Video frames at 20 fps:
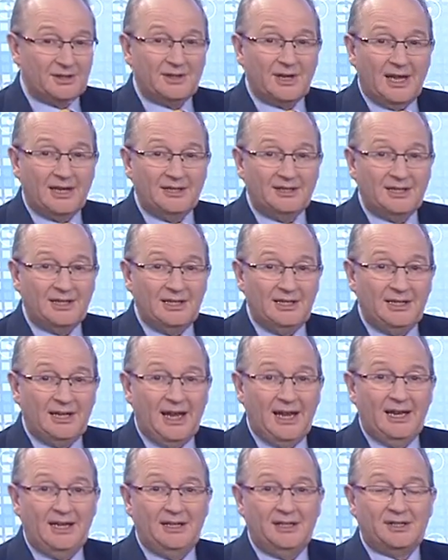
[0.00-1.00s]

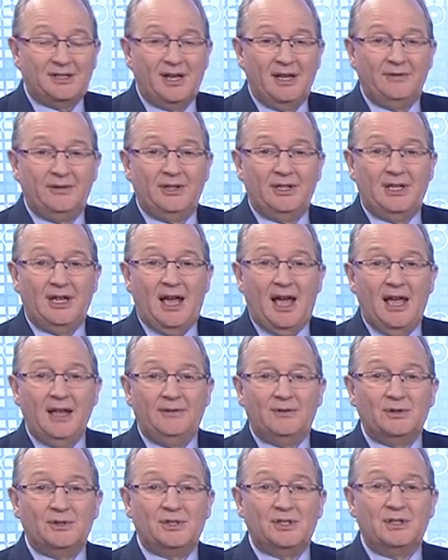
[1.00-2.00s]
1987, the
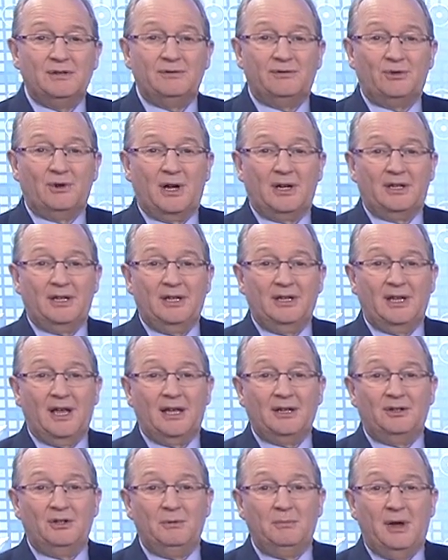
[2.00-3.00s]
Iverson Freking
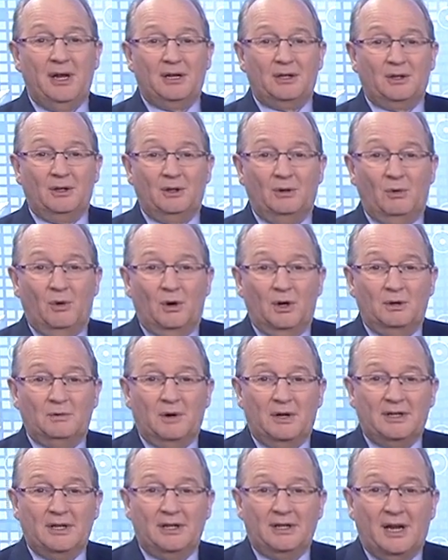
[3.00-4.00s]
Ecumenical Award
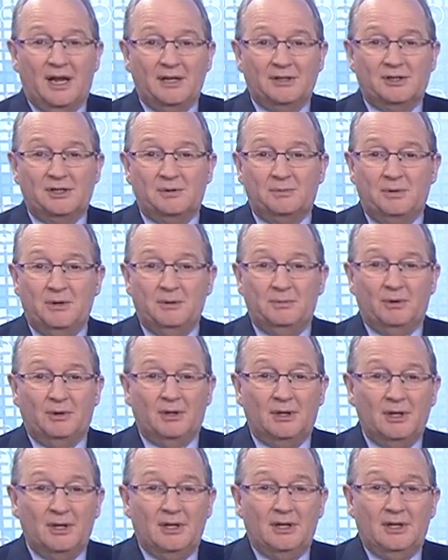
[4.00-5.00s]
recognizes
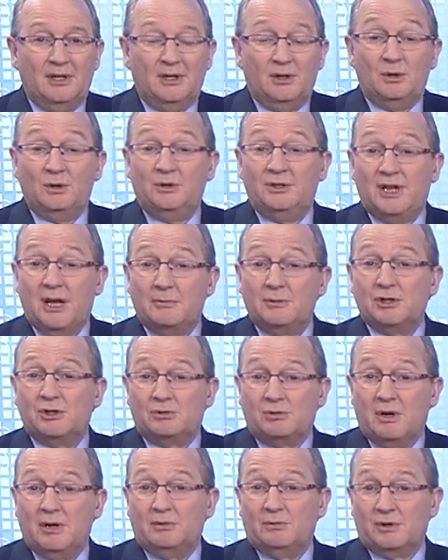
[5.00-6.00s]
people who
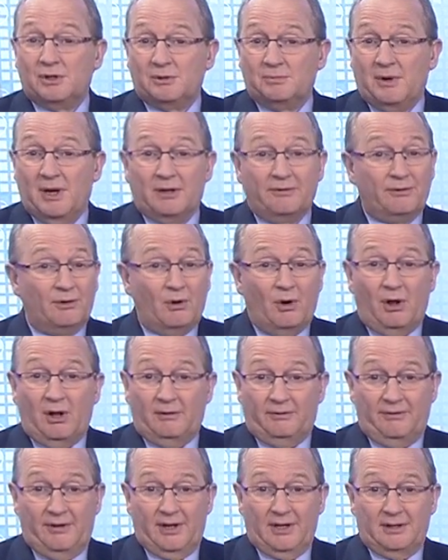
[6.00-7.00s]
demonstrate respect for all
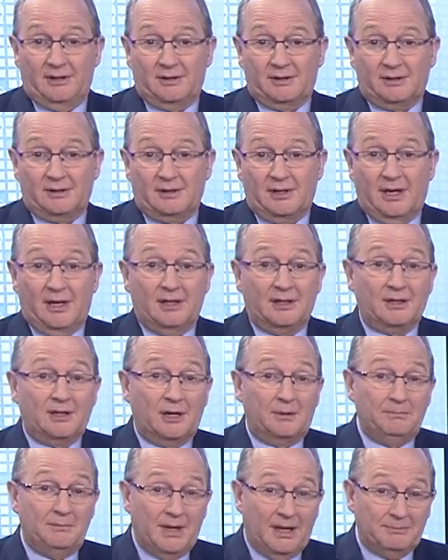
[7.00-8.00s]
faiths and
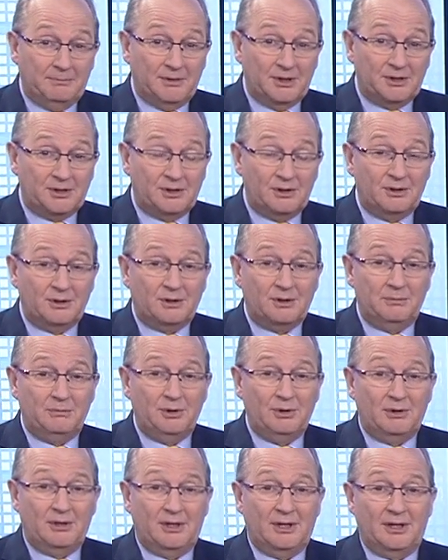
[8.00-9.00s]
commitment to the
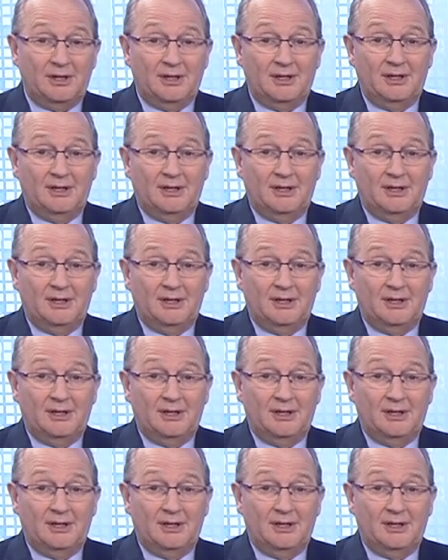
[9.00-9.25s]
community.